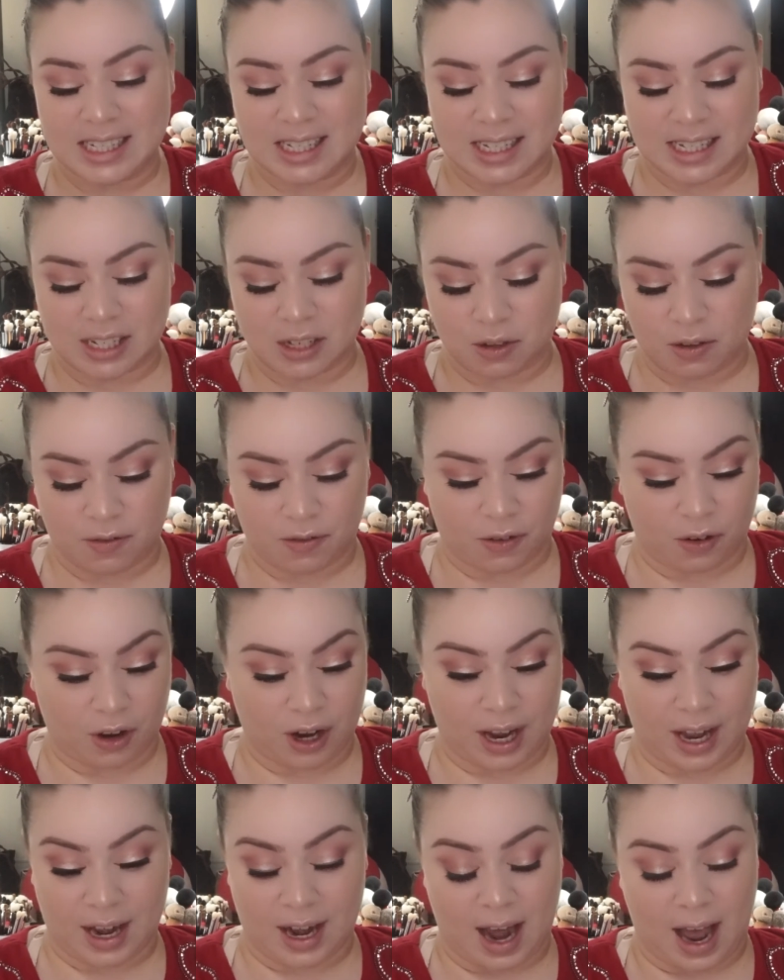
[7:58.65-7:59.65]
Silver.
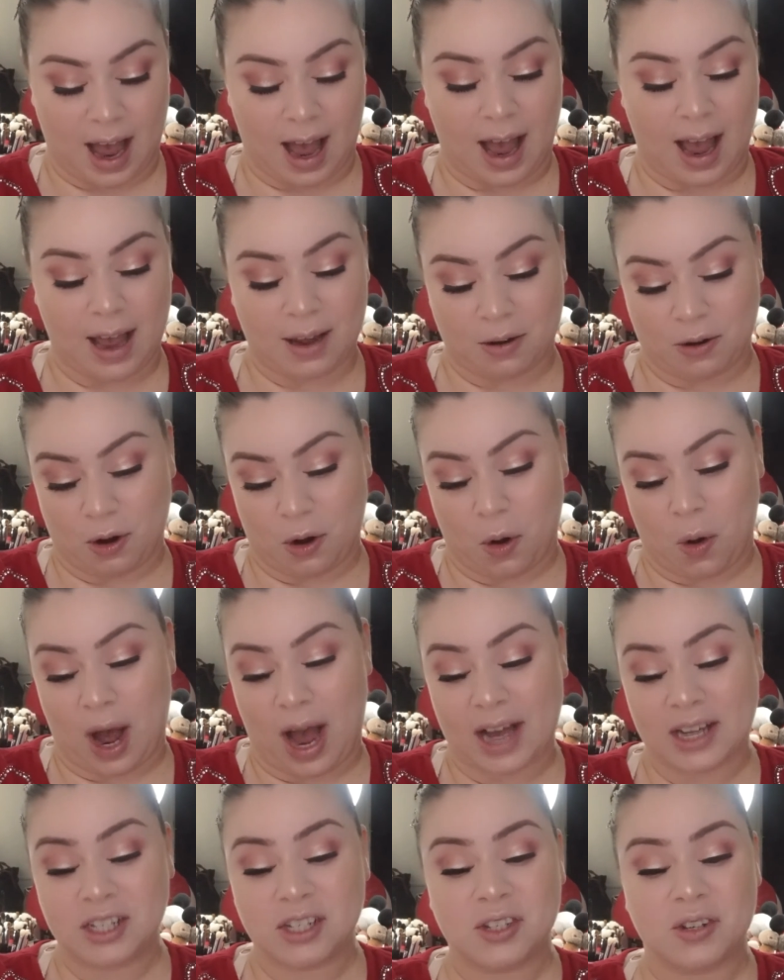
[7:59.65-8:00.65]
And I don't know,
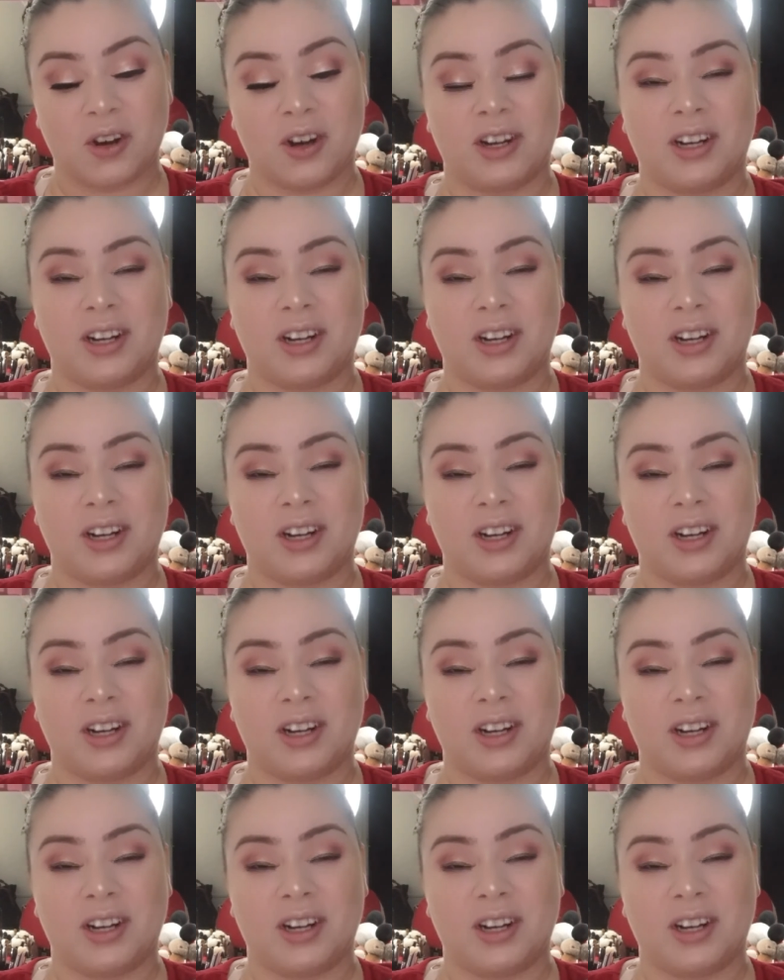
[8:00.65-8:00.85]
I saw it